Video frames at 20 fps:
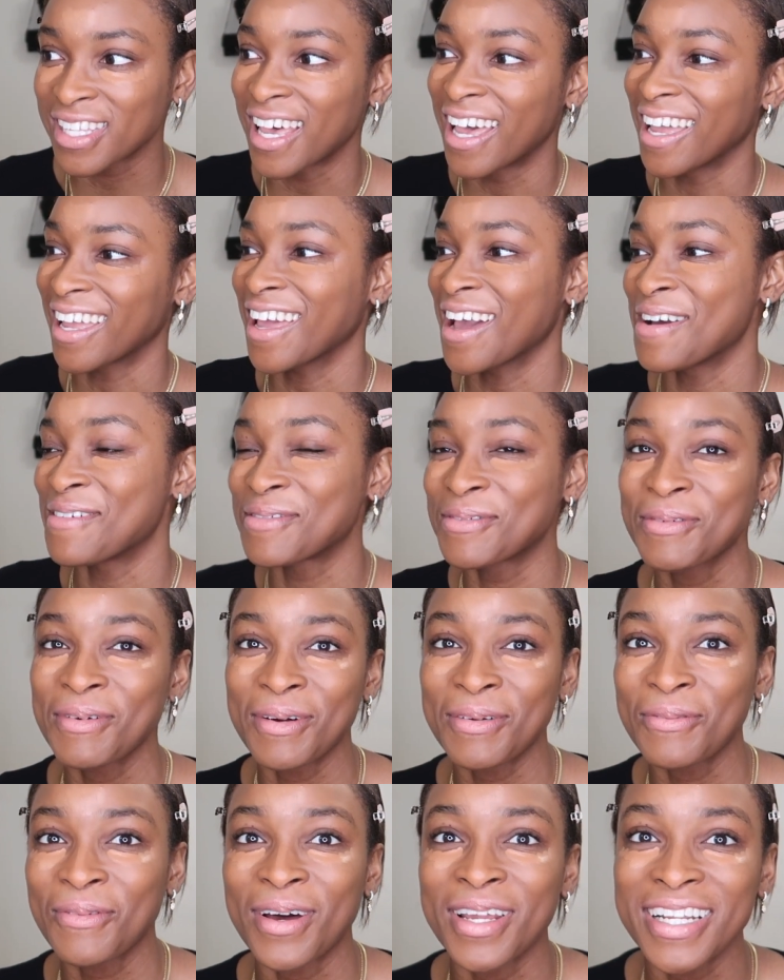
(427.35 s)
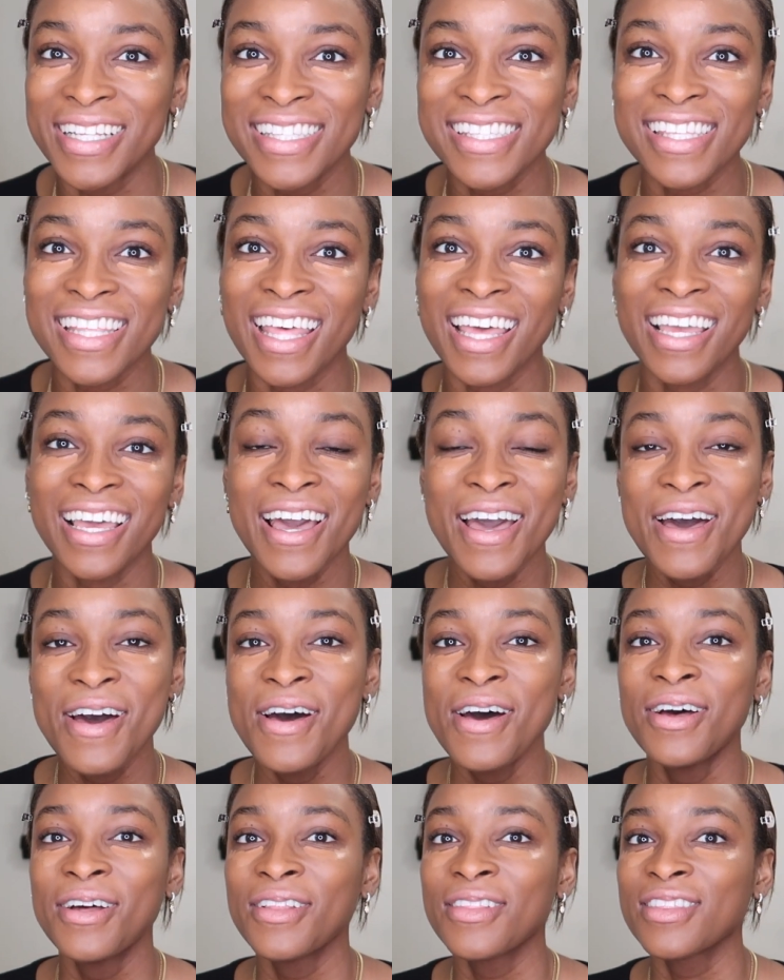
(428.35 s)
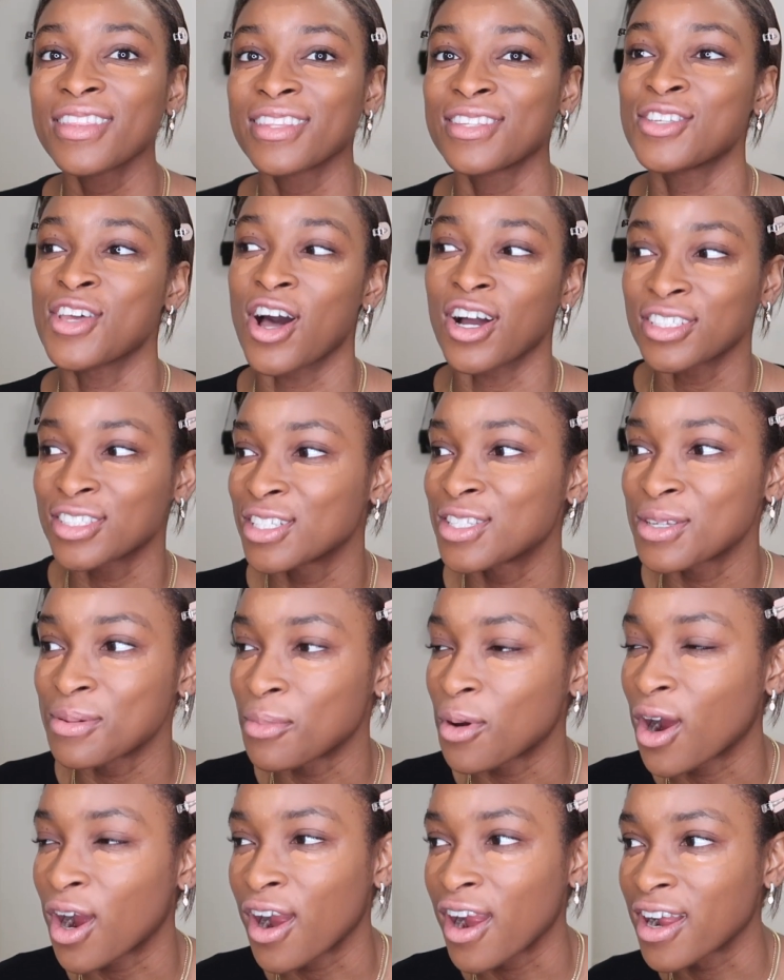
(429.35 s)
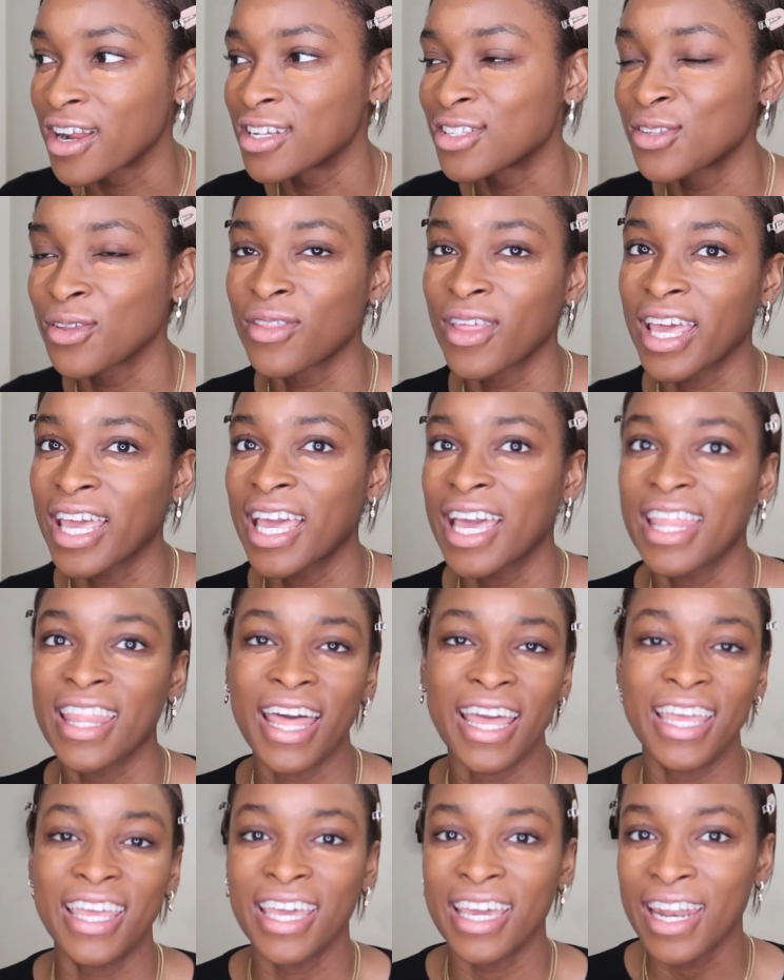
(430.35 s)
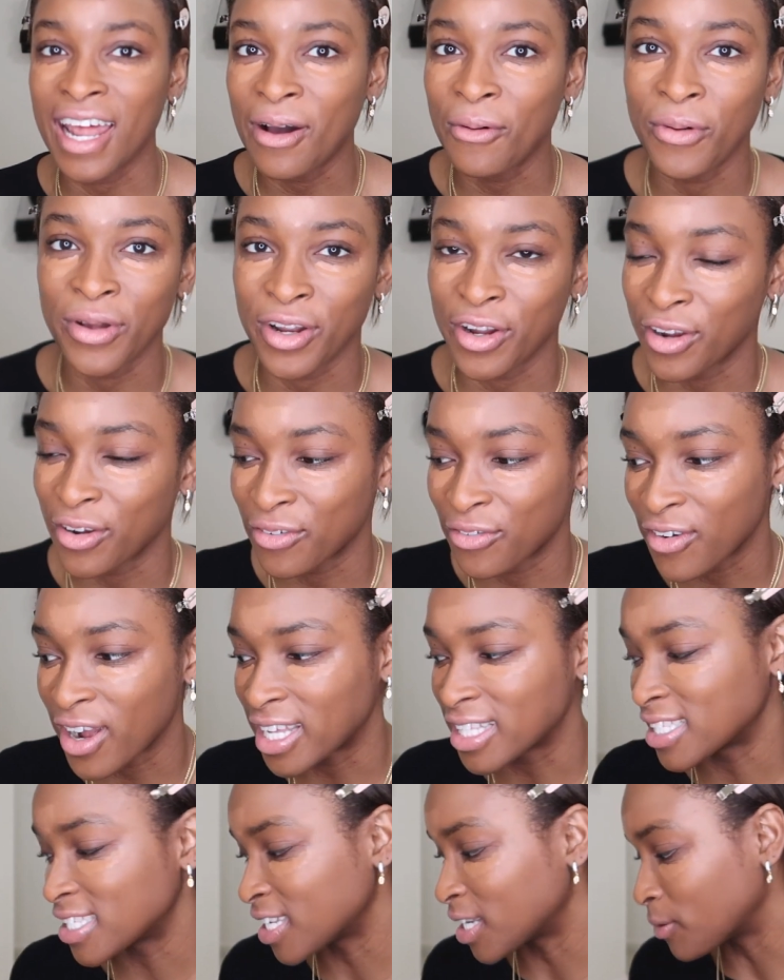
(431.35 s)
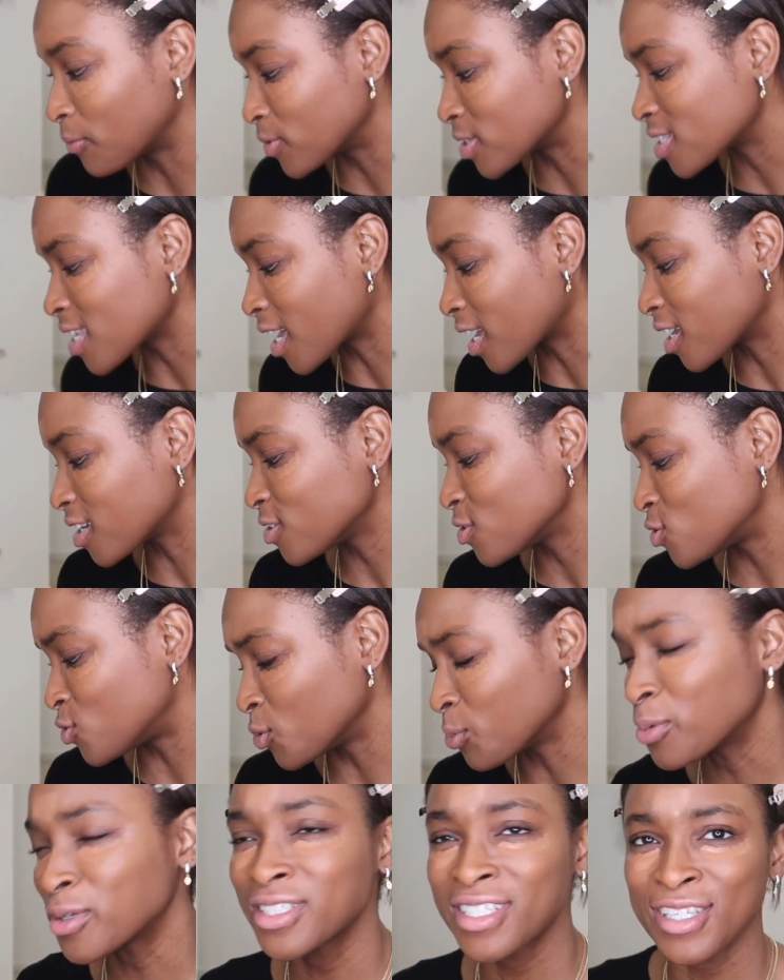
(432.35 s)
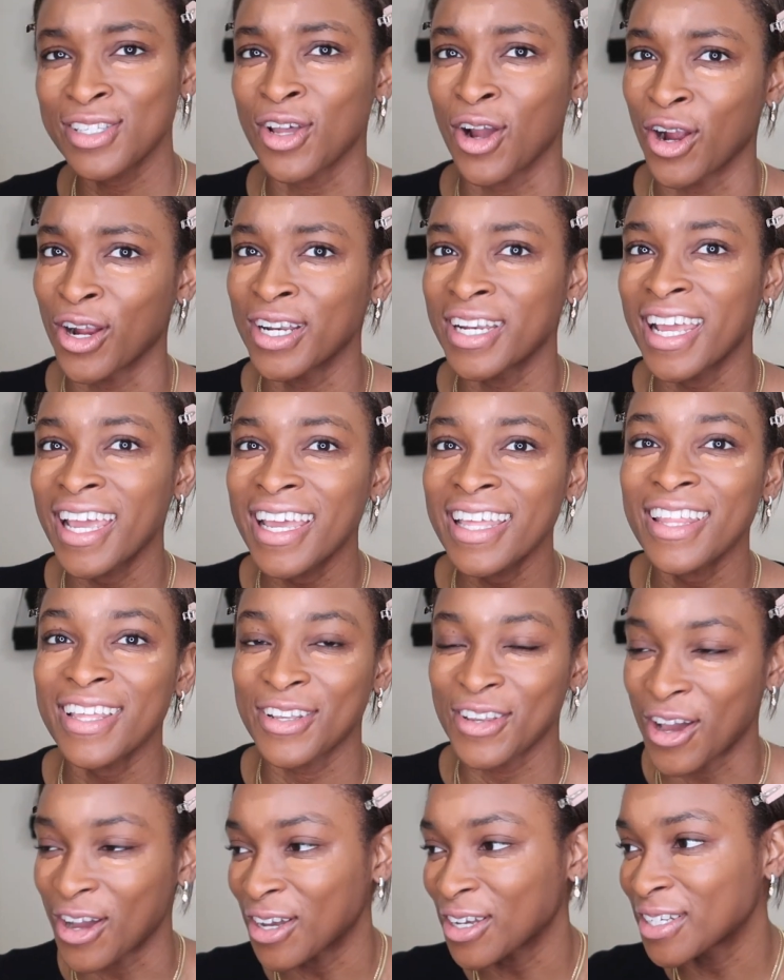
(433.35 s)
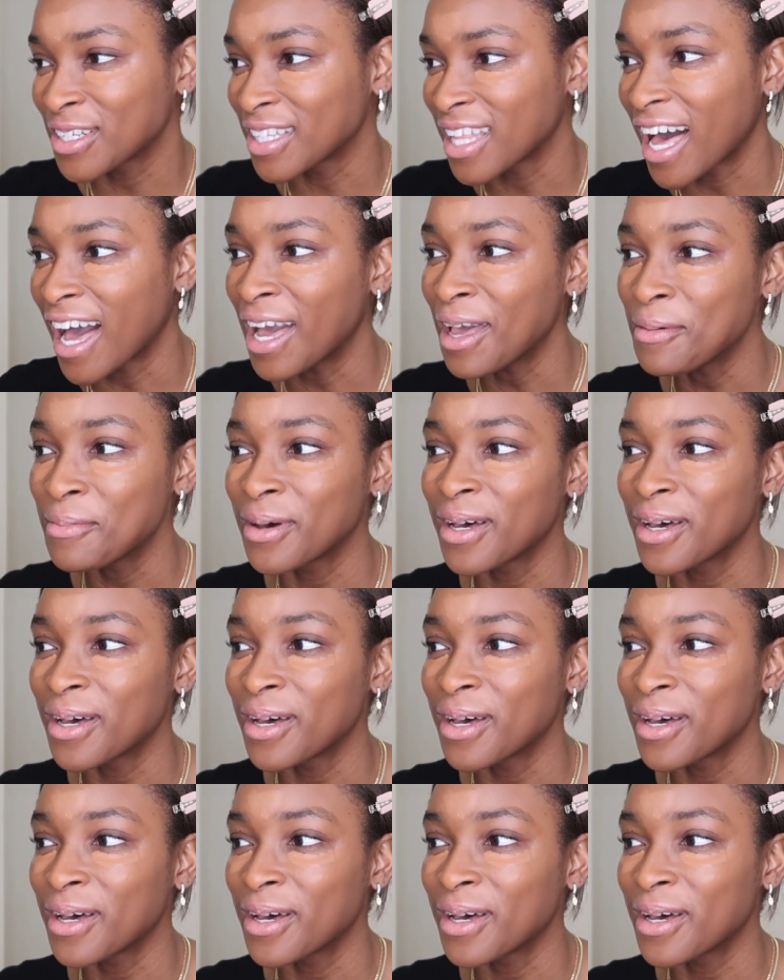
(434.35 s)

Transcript: Like, everyone wanted to like talk to Tamar so they could like get out one of her friends, and it was like super disheartening, like not gonna lie.